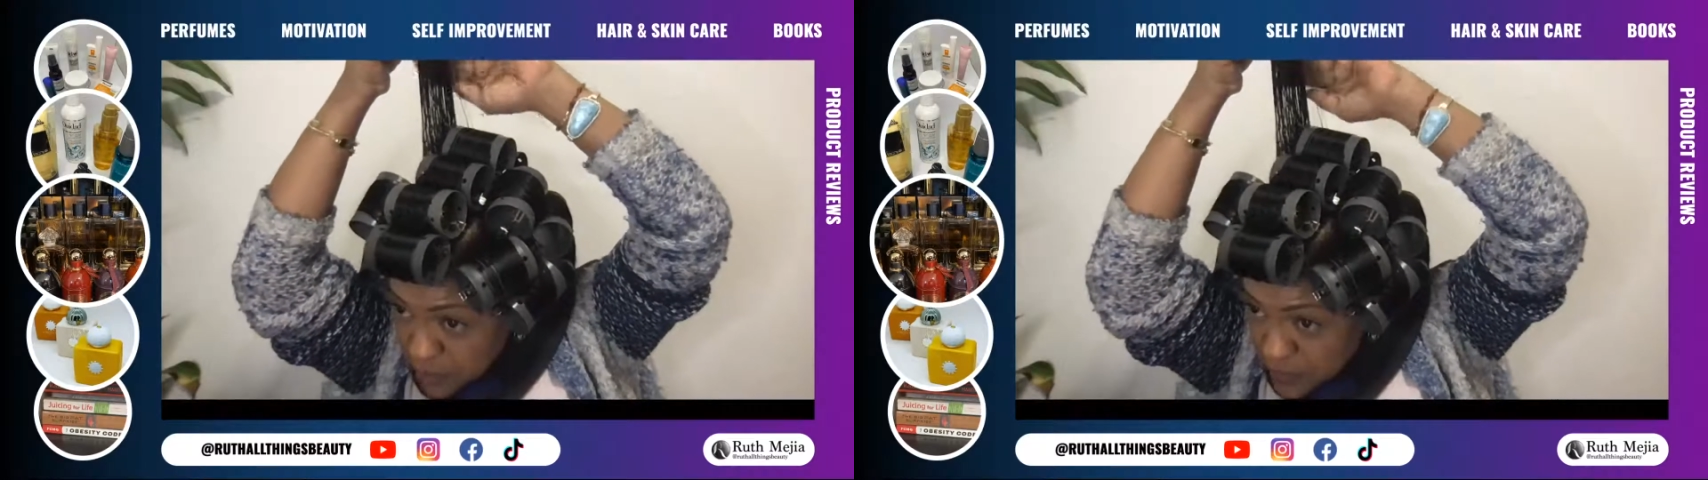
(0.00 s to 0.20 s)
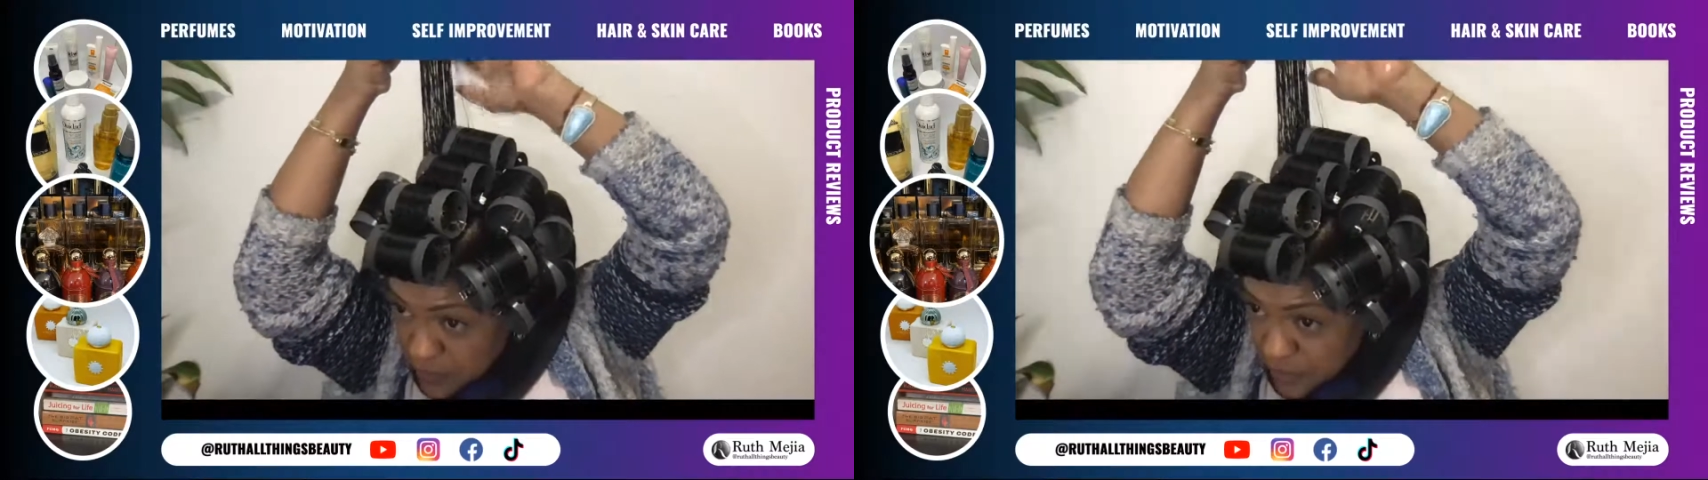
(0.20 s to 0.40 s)

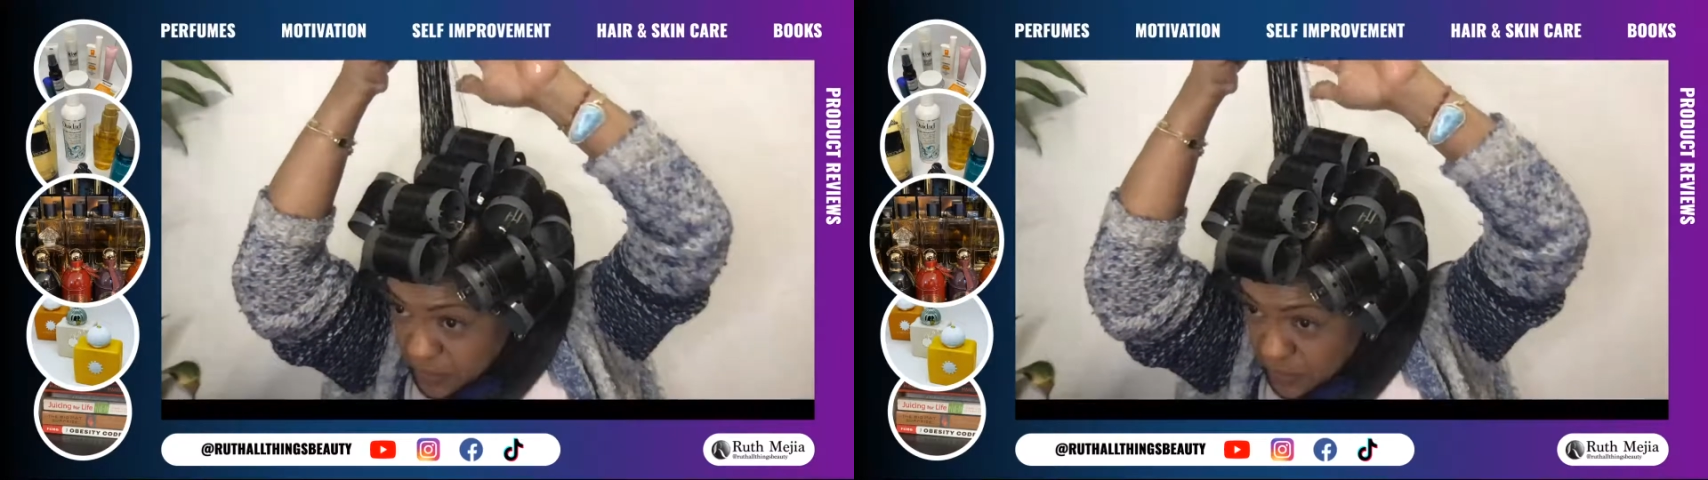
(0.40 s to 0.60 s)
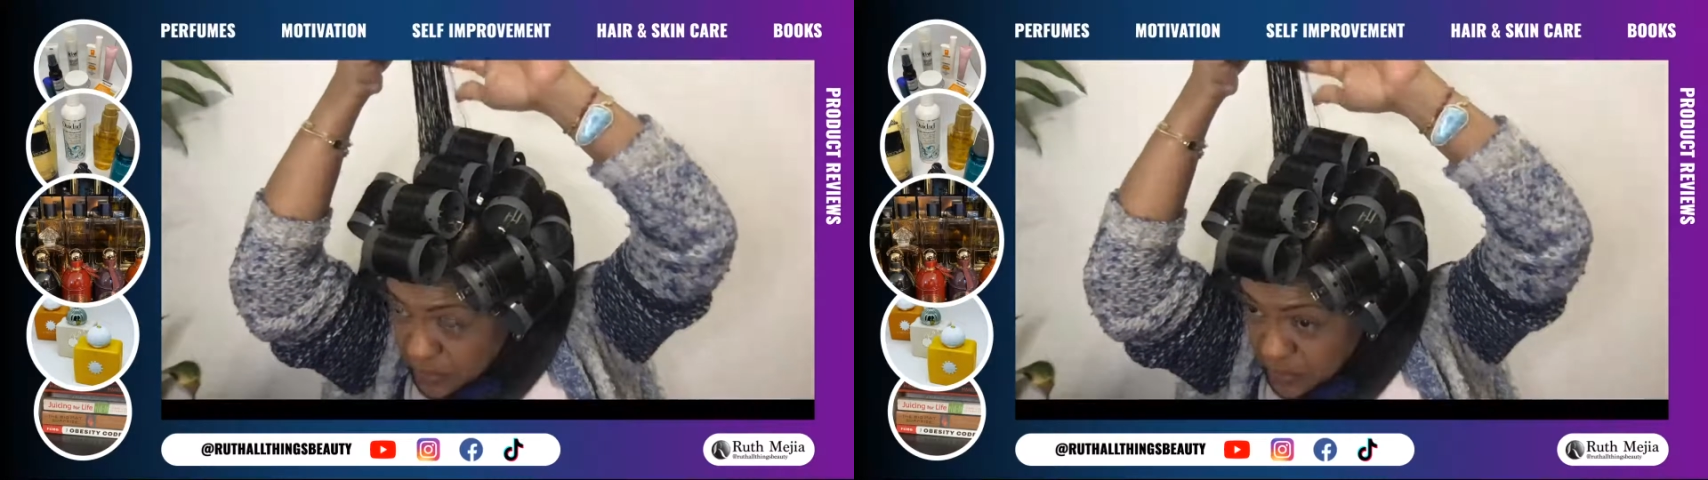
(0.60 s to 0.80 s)

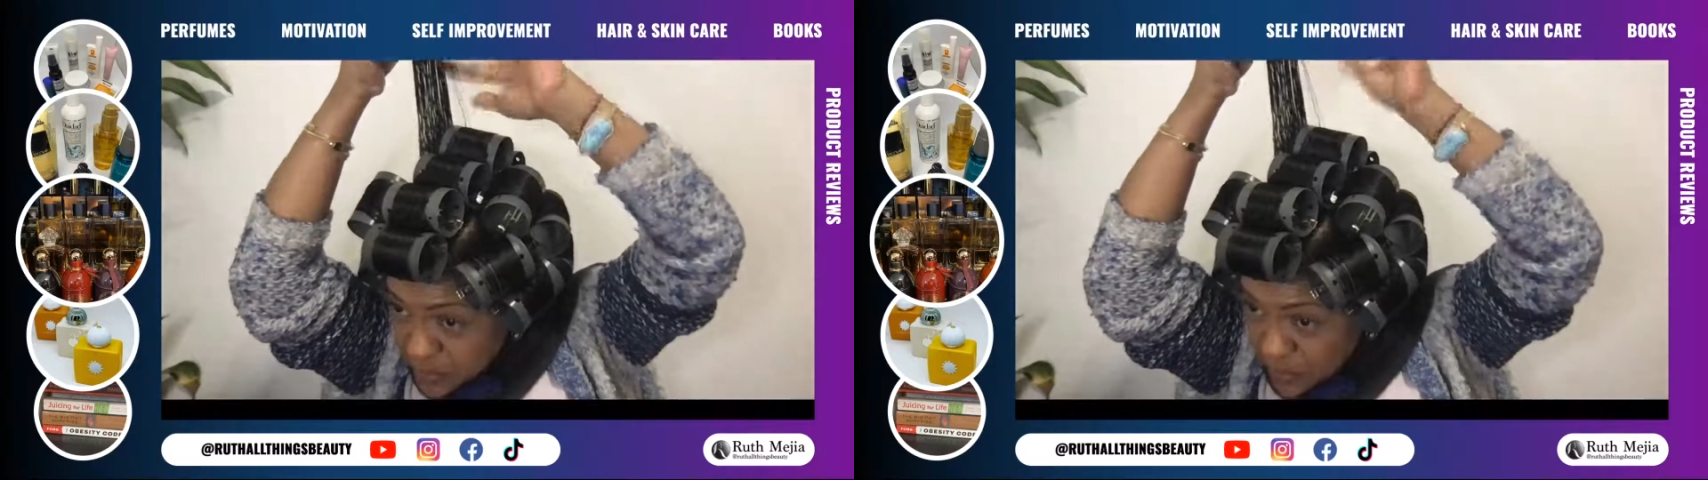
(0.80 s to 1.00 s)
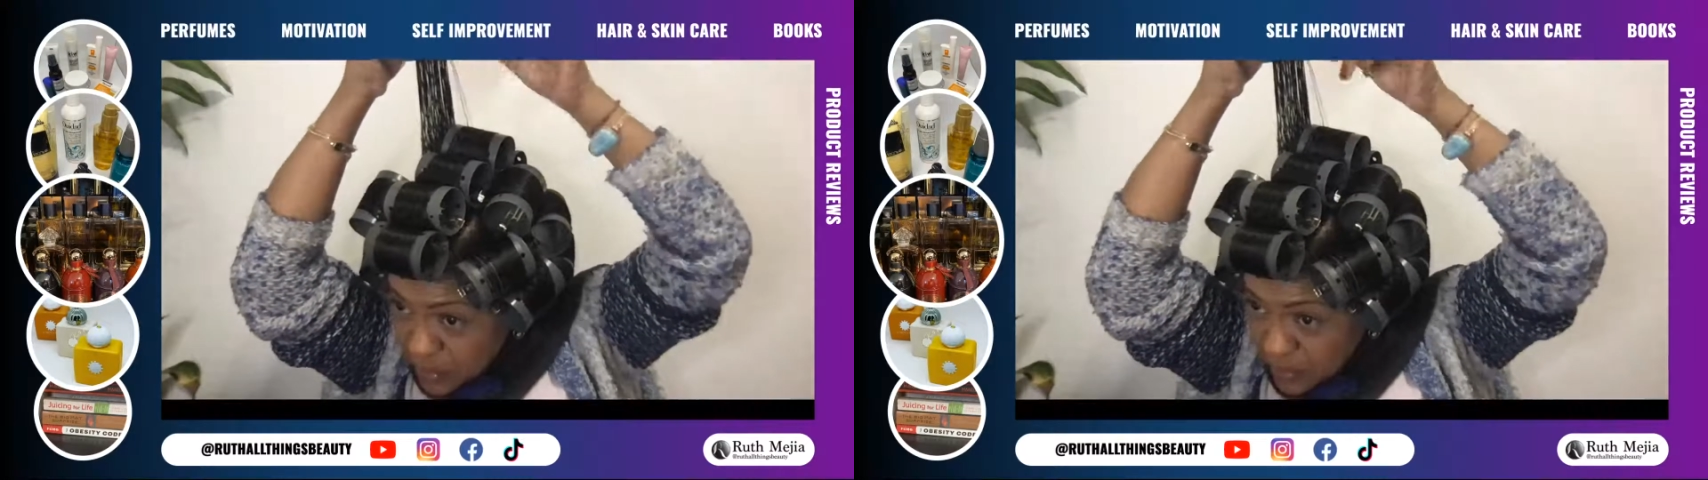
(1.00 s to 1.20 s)
attached to
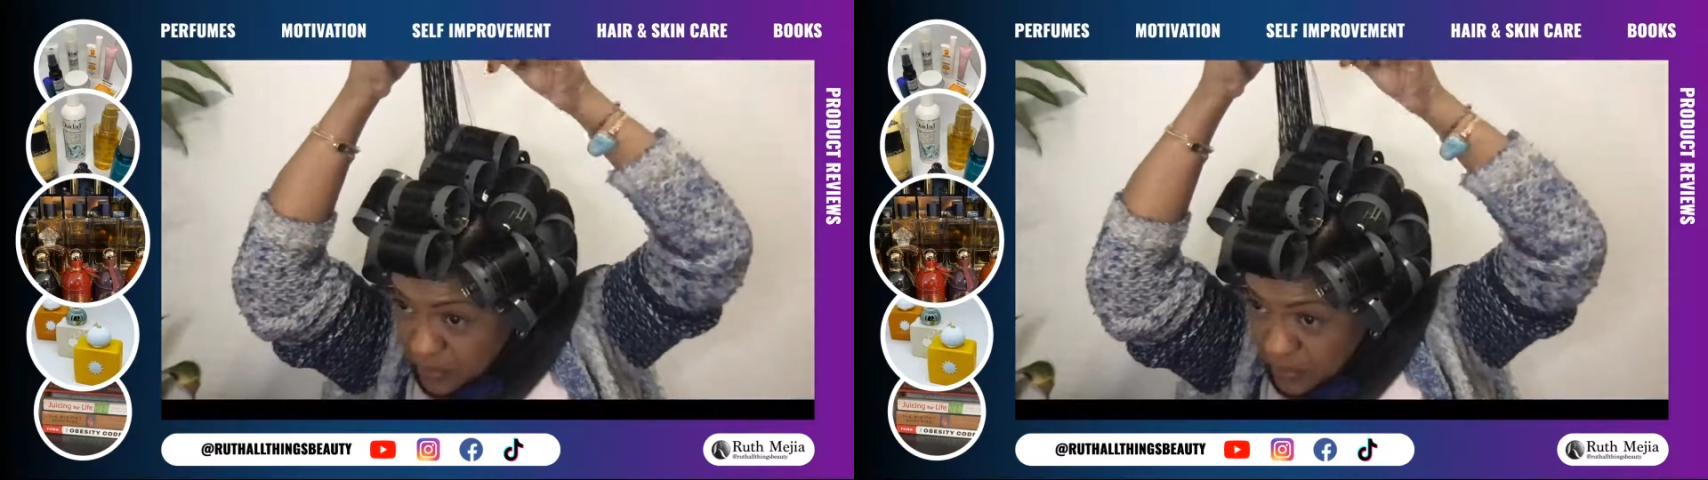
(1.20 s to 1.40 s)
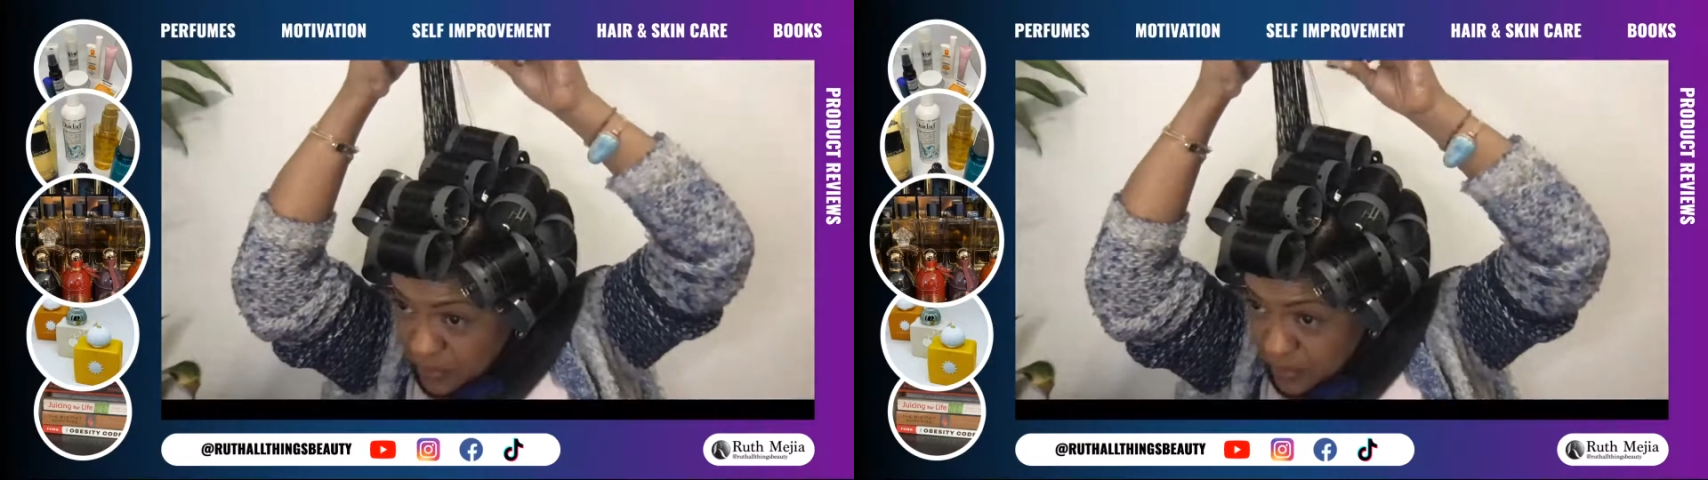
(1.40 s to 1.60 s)
this roller.